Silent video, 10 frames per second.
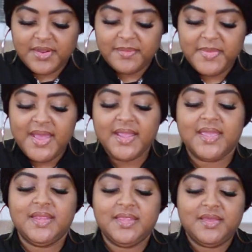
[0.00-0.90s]
Come back
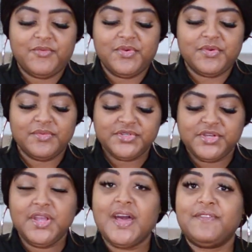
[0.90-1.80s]
and then we'll show
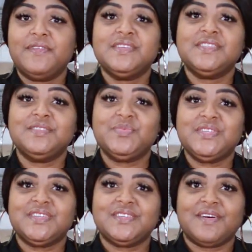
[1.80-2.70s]
you how to finish these
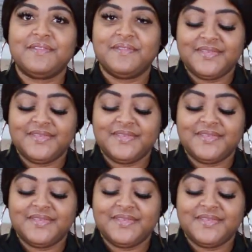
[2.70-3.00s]
biscuits off.